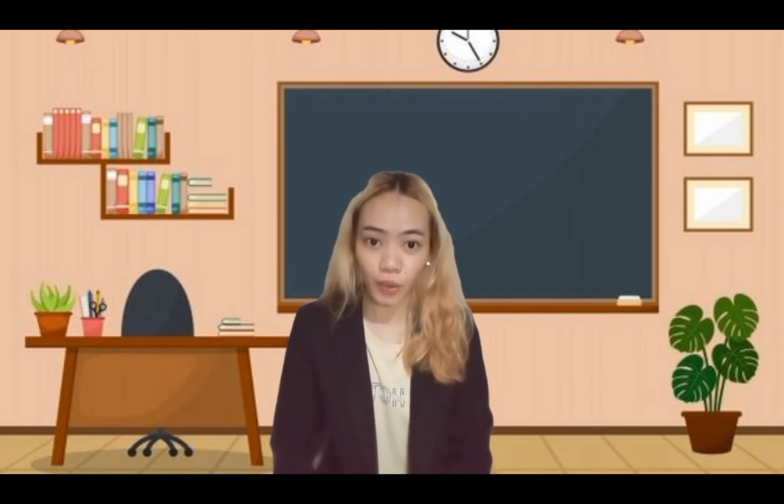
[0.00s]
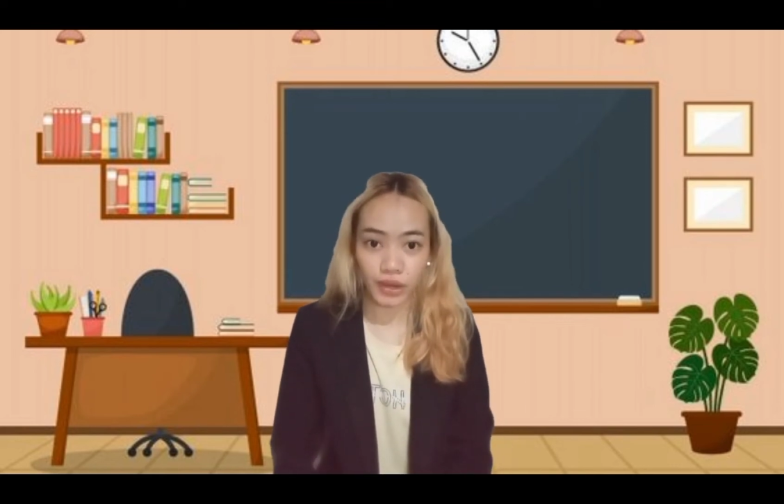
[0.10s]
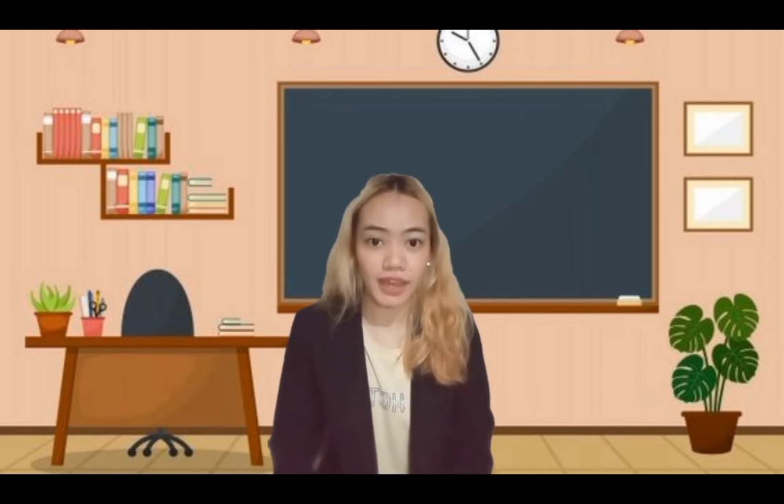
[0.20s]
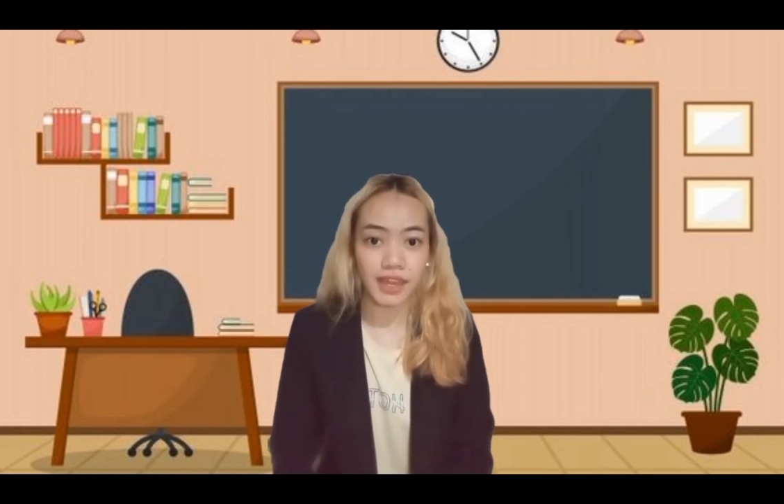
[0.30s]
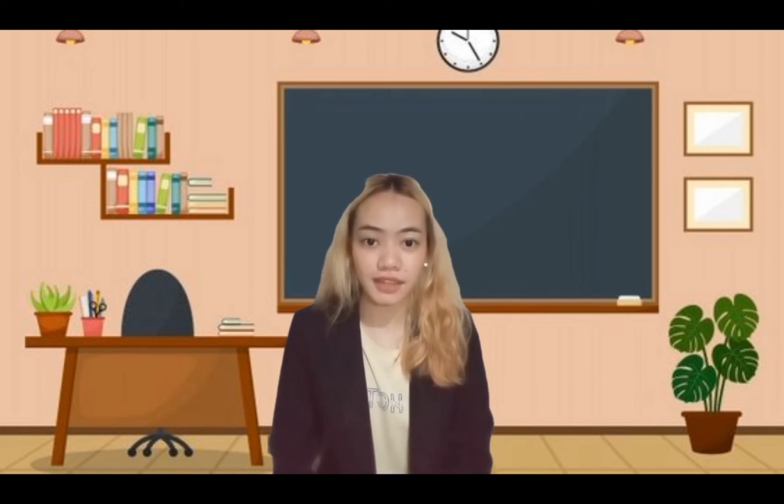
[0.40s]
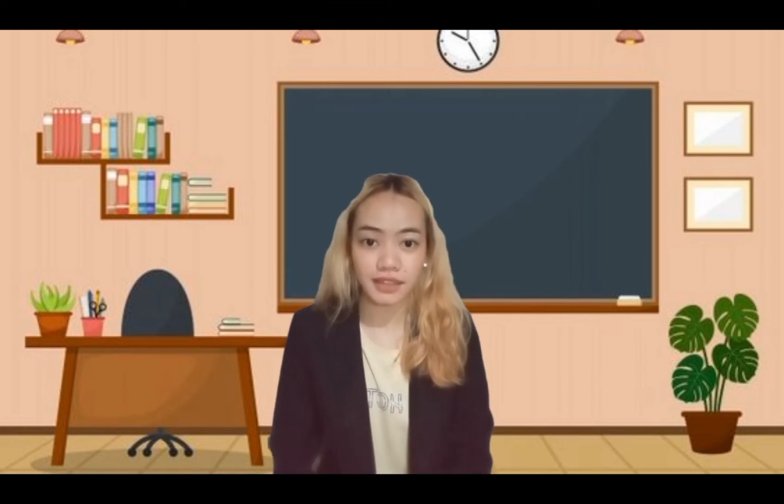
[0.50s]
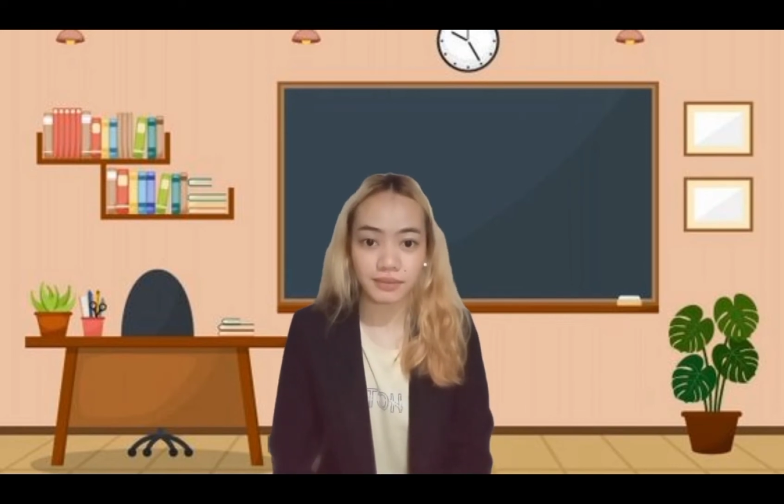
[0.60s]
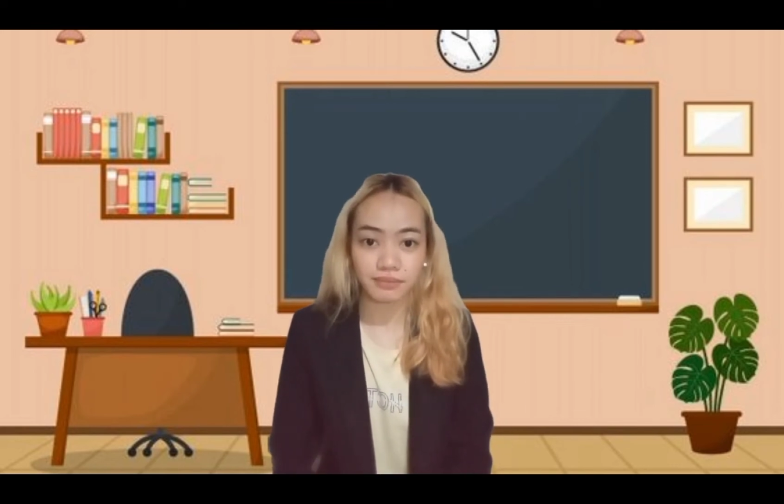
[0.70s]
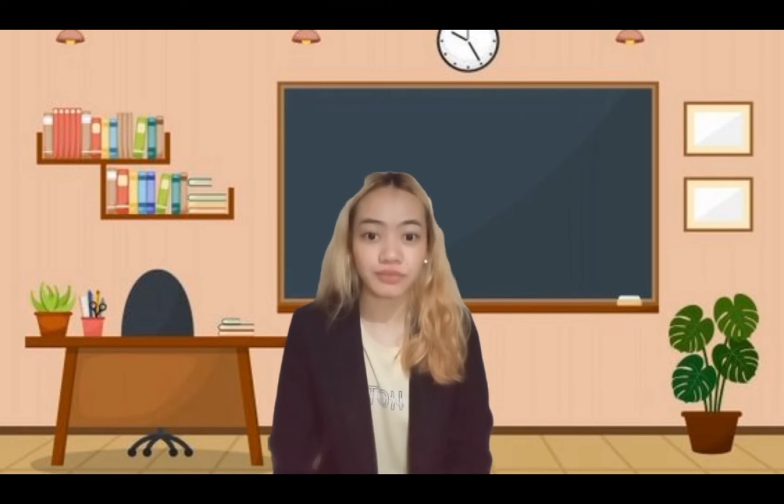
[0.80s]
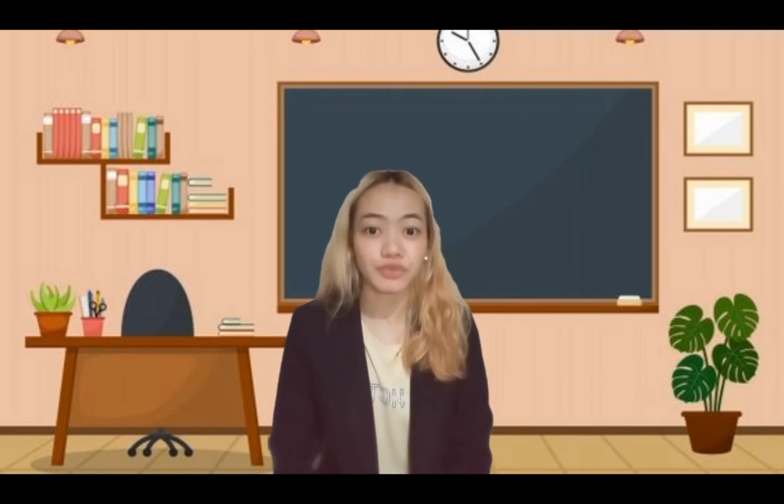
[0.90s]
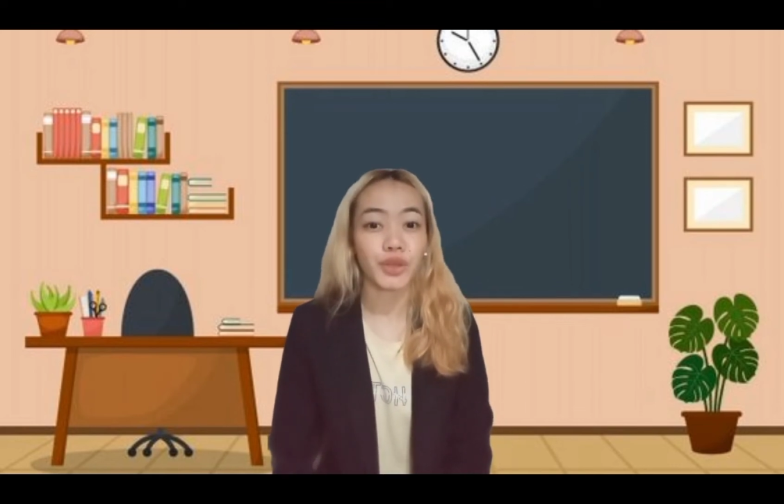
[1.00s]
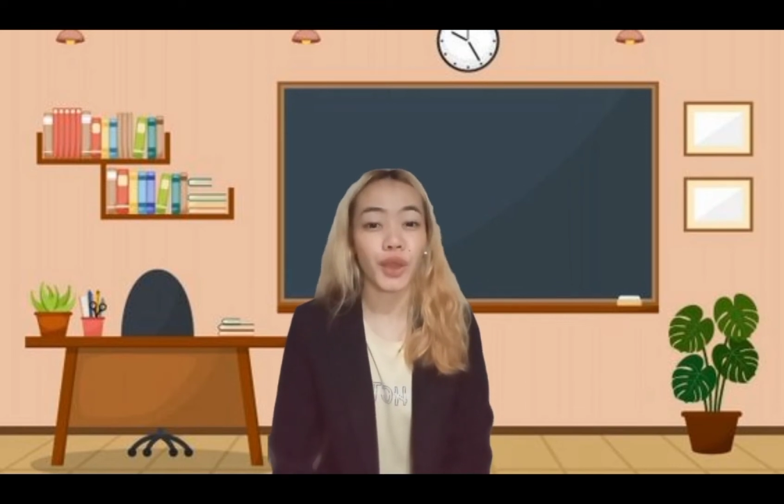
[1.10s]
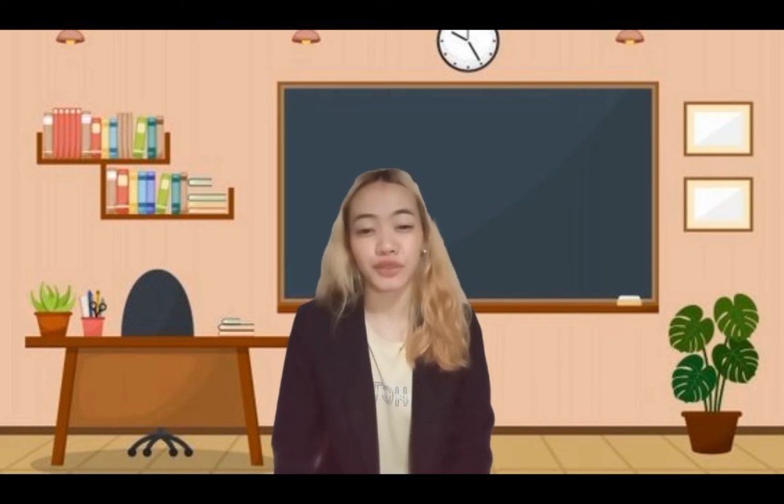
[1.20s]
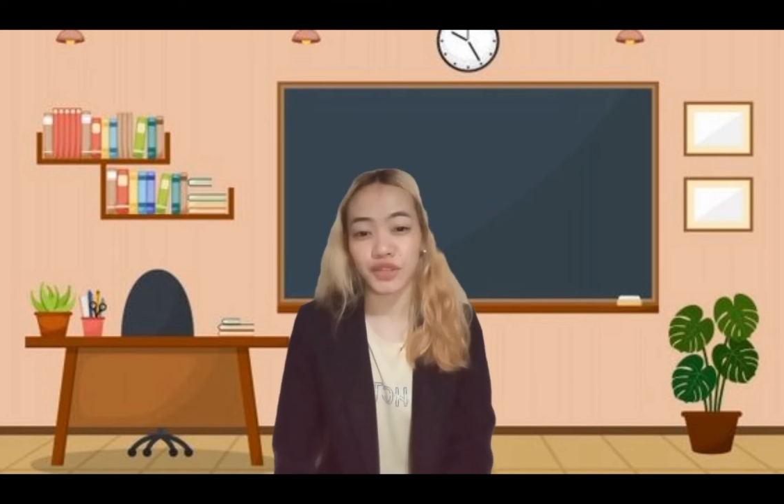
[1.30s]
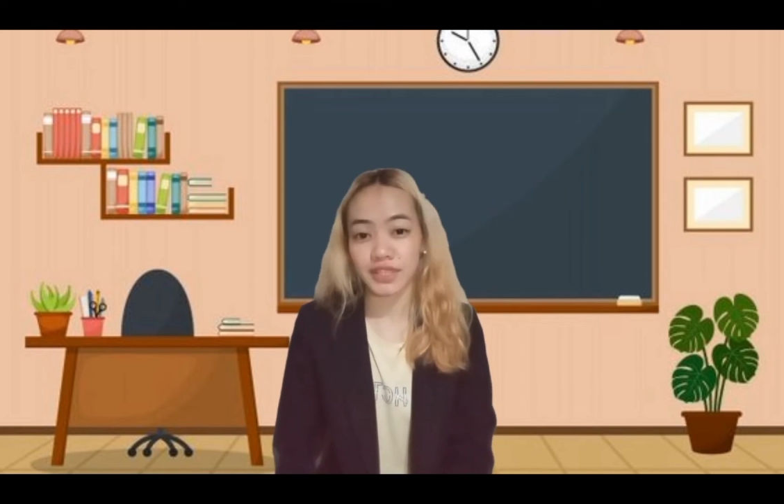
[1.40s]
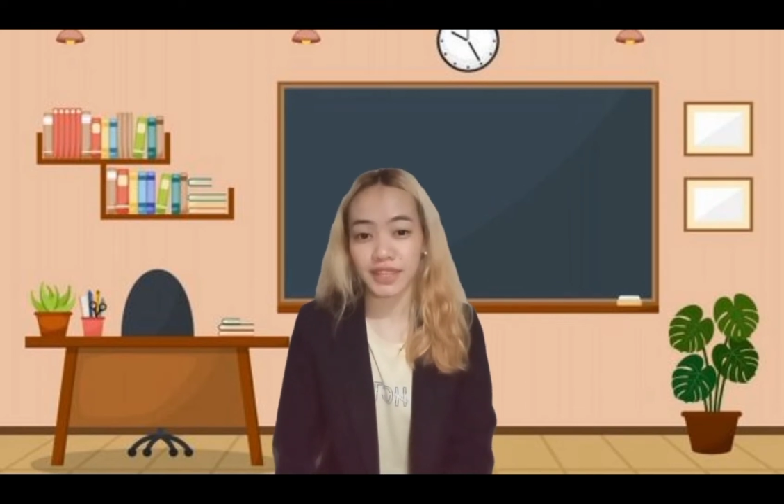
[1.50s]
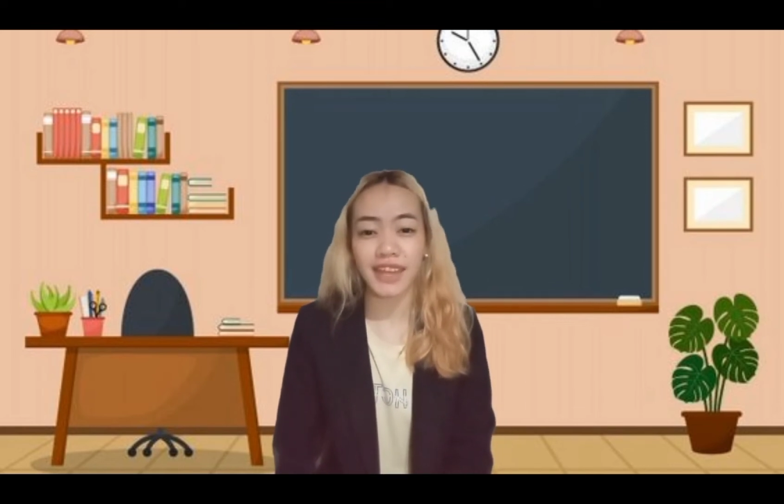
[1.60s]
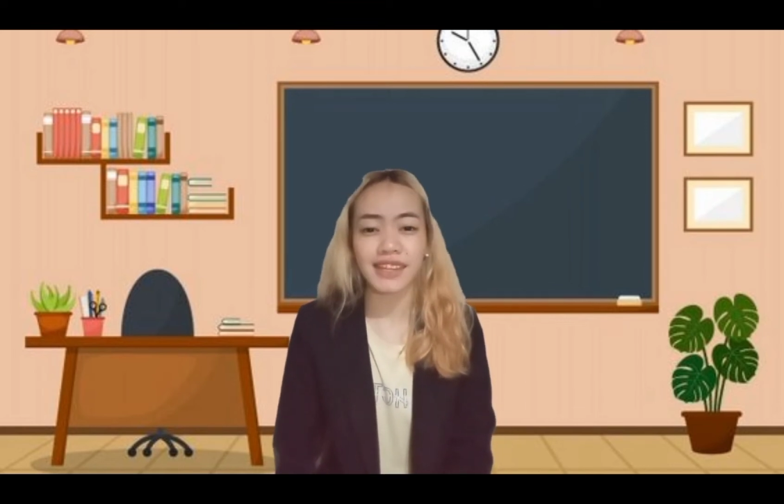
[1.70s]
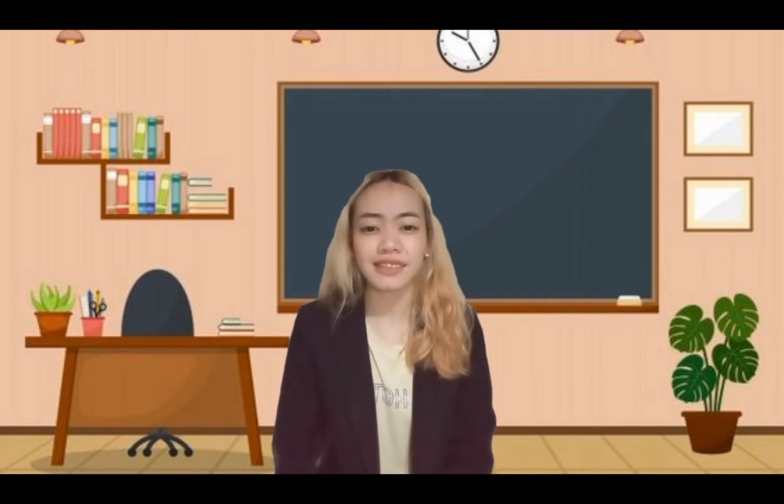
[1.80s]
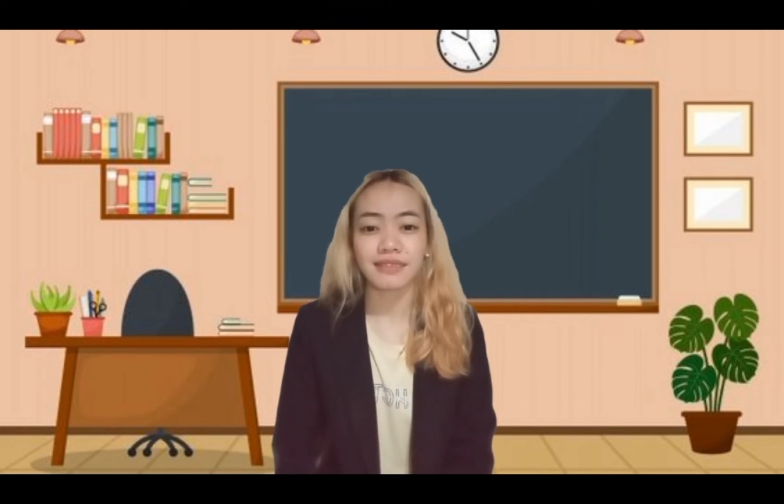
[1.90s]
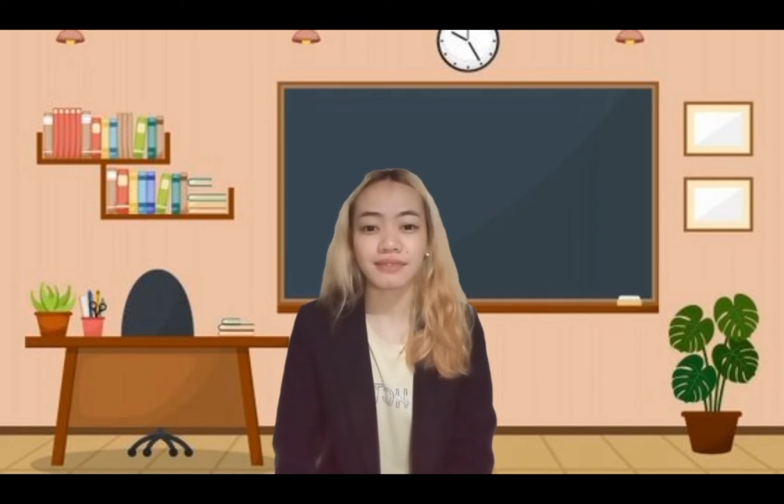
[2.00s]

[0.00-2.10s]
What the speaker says: okay? Do you understand?